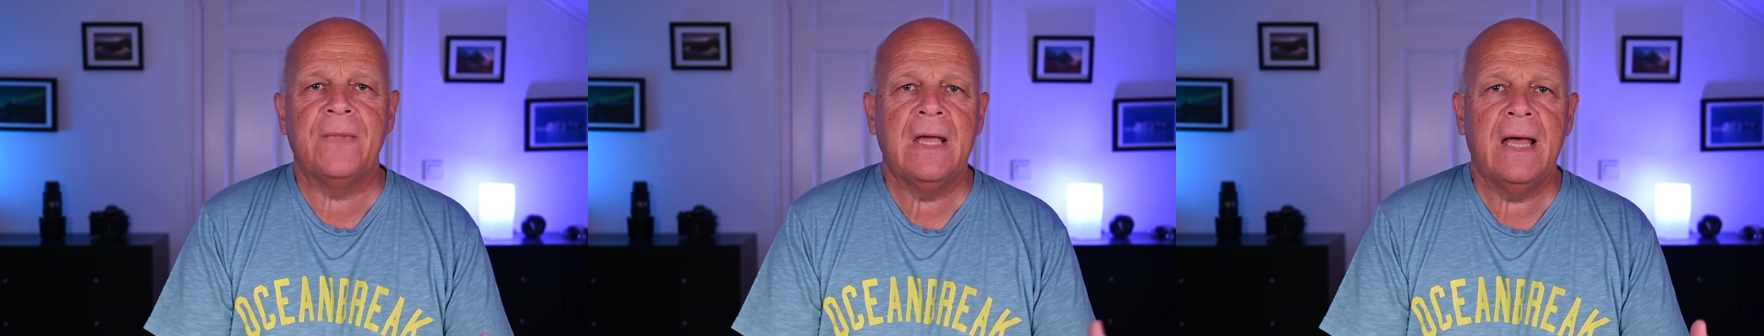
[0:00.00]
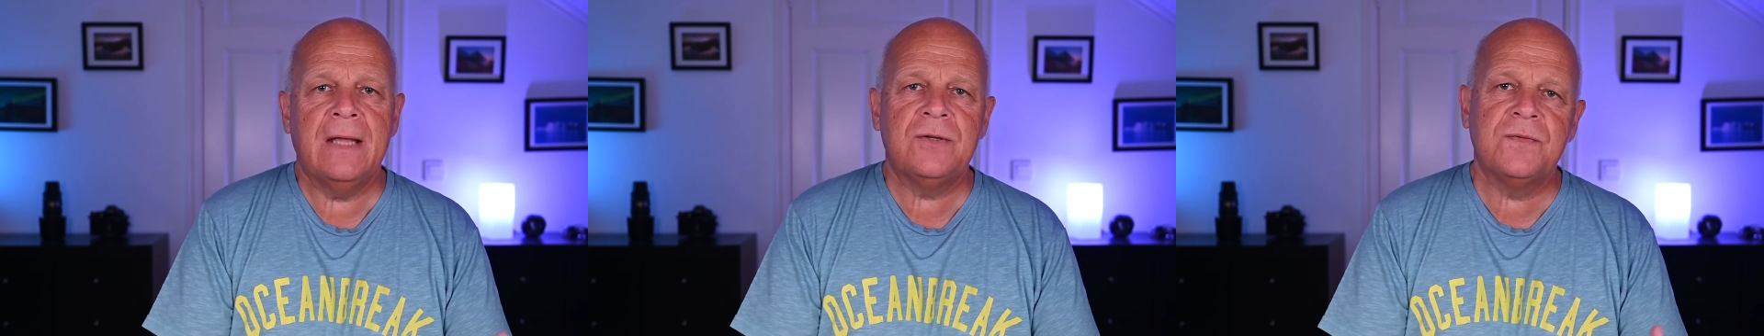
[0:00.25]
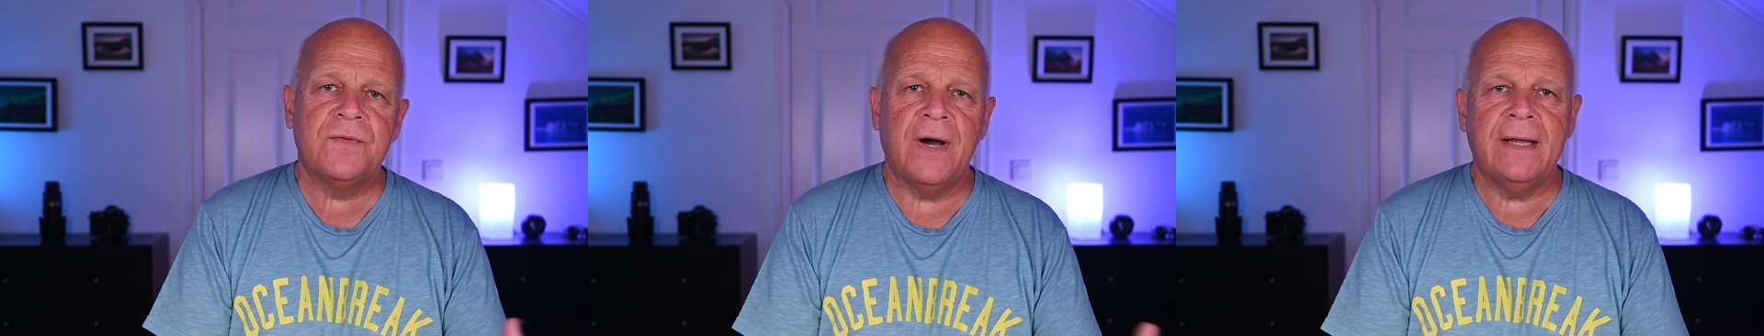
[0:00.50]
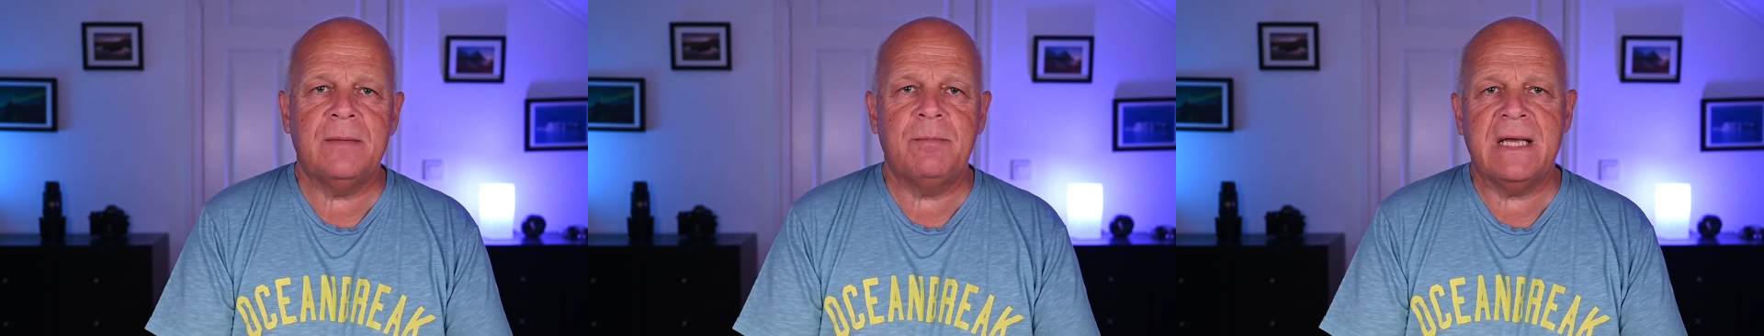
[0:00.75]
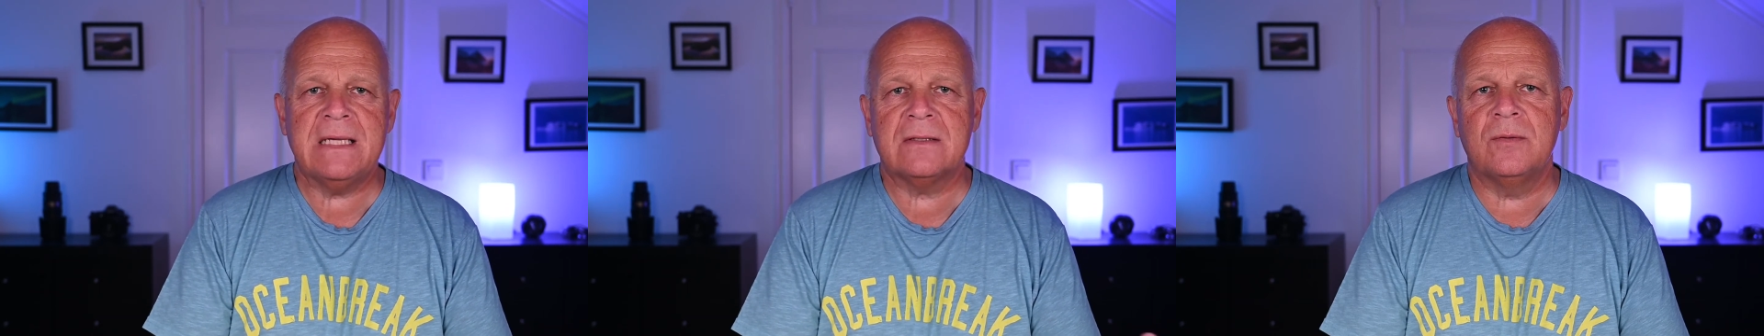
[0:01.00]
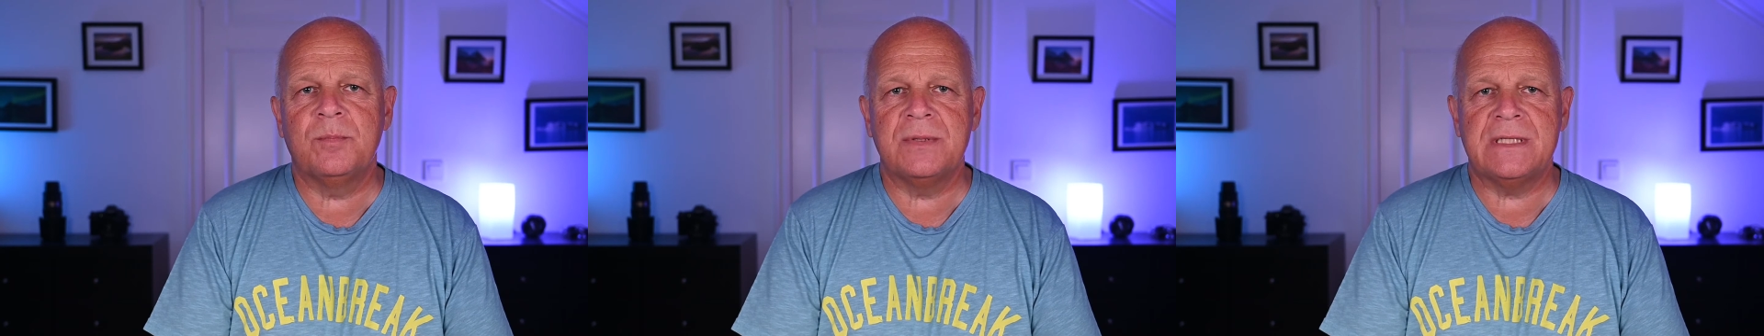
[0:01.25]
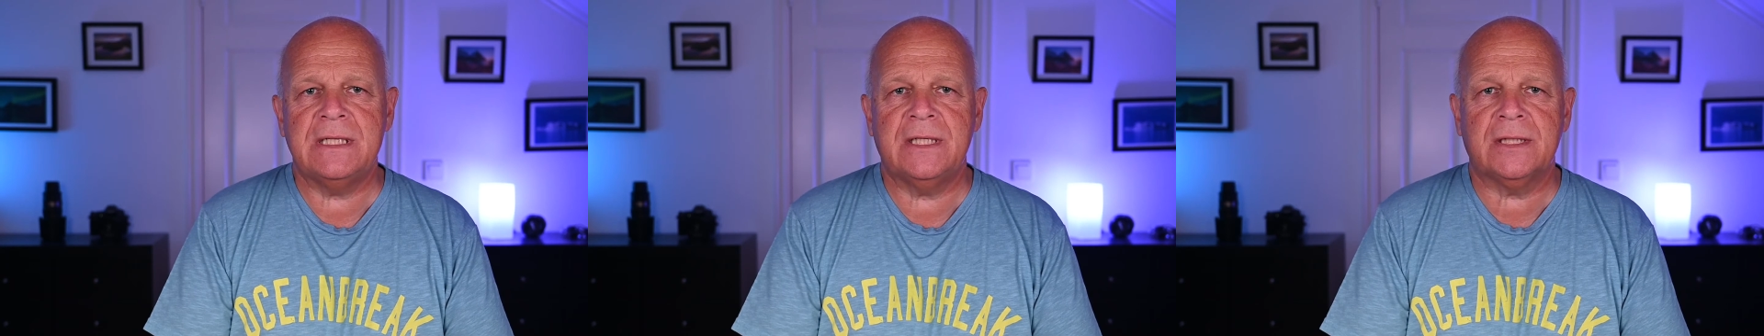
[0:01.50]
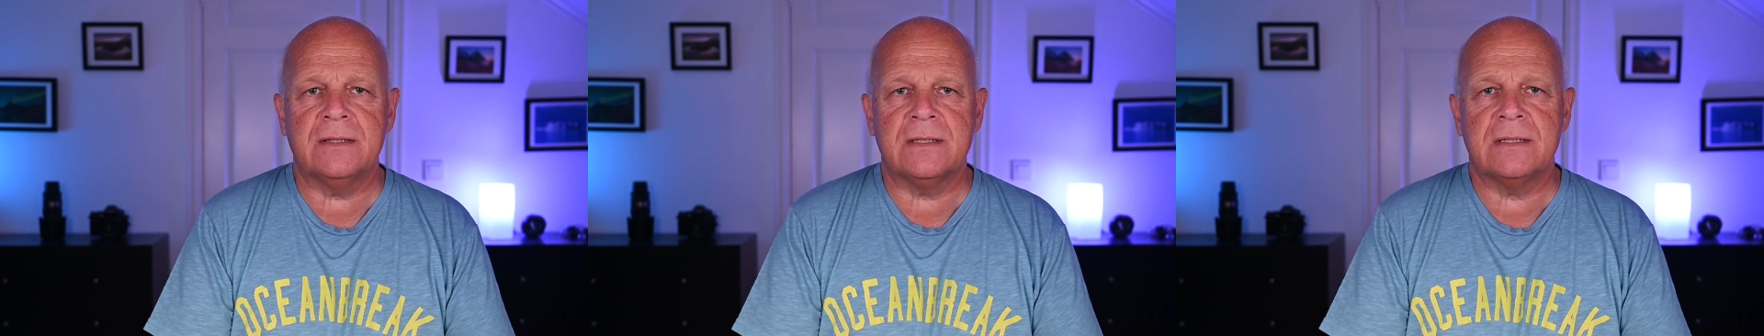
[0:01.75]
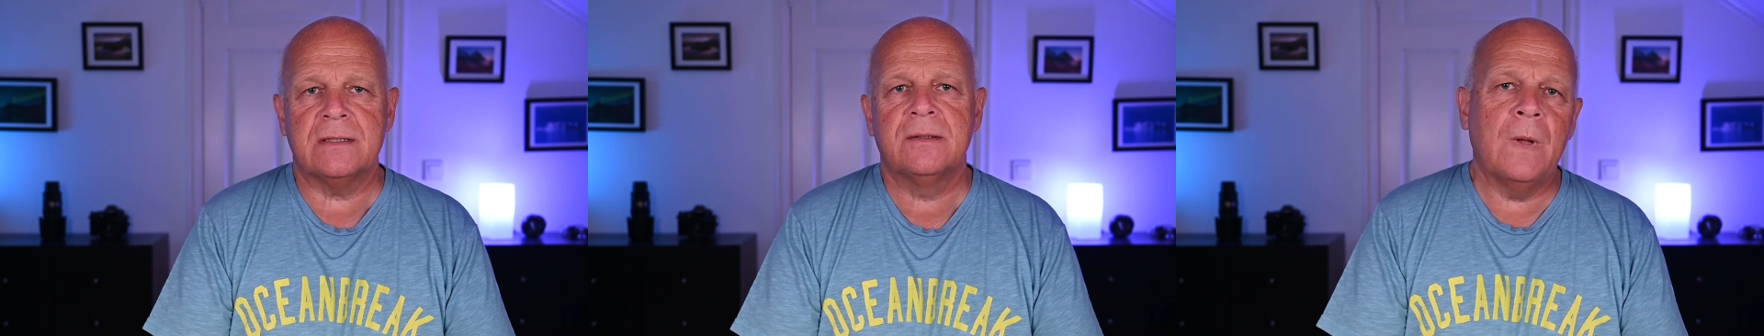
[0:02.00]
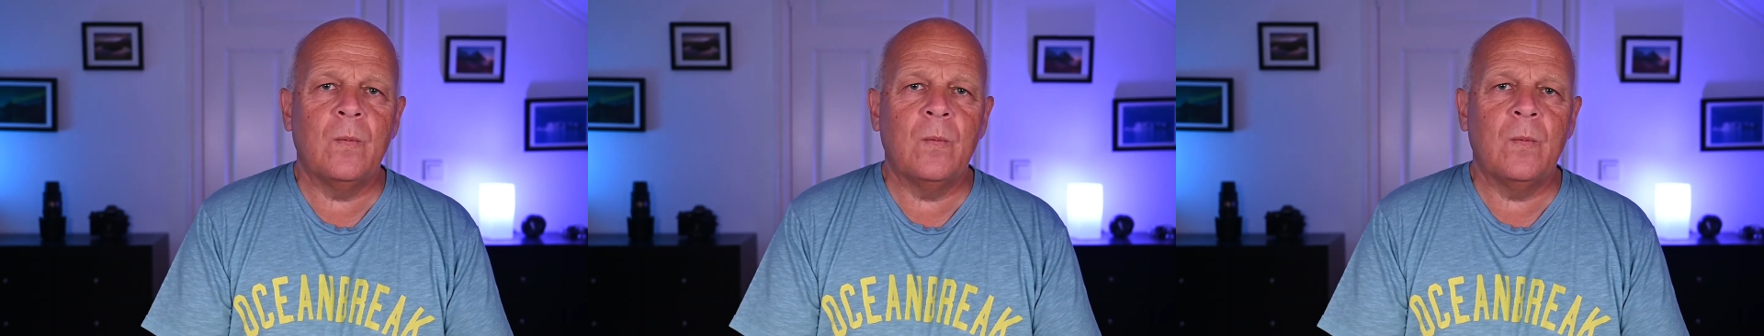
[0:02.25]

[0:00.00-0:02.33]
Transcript: and to find the best compositions.